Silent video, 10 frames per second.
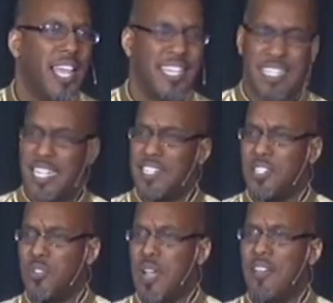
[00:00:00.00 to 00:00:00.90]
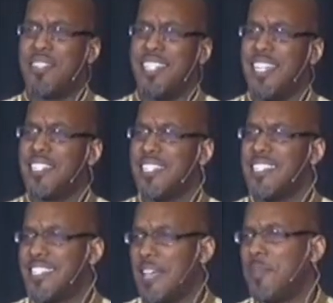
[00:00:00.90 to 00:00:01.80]
I tend to gravitate to
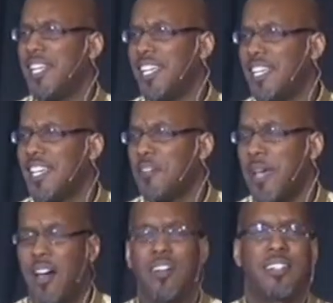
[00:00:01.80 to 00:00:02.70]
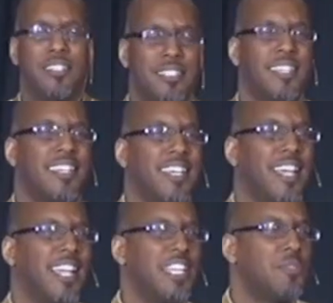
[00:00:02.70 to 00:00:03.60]
Zebedee, my uncle,
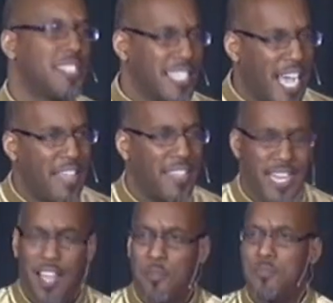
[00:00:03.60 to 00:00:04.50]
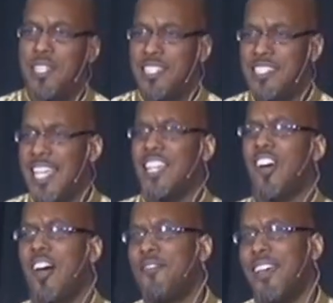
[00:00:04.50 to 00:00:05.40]
and he was the guy that helped me to take
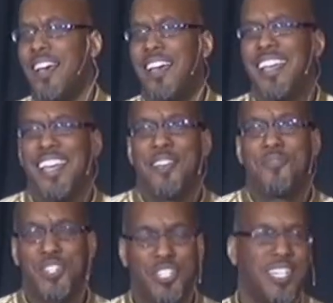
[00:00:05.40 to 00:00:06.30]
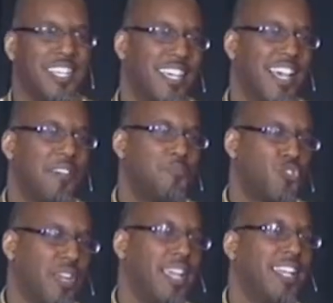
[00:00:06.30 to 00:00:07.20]
on the fishing uh,
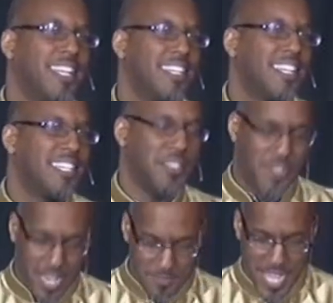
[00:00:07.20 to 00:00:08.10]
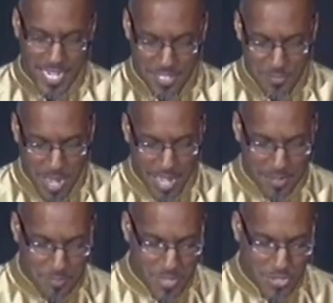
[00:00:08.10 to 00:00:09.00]
trade and develop that to my
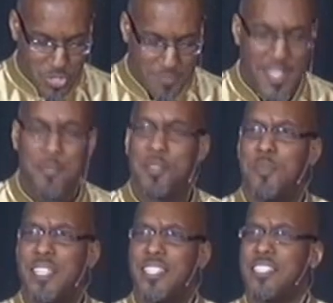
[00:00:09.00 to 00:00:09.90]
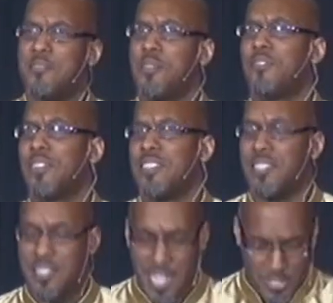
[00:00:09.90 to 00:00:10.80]
the family business to be a very
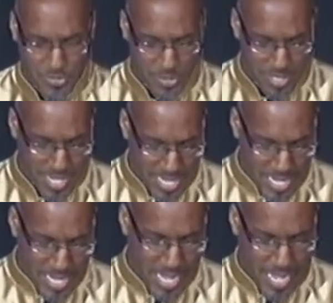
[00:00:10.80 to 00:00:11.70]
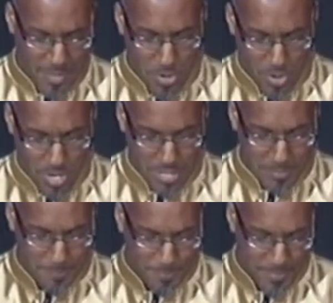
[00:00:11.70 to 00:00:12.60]
successful um, owner
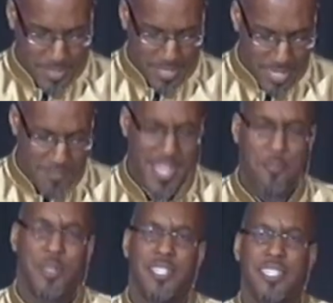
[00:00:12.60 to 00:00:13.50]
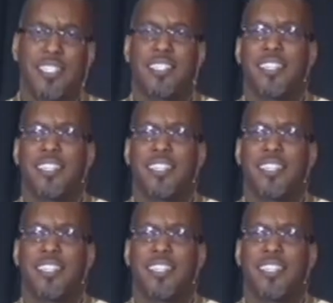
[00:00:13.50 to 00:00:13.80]
of that business.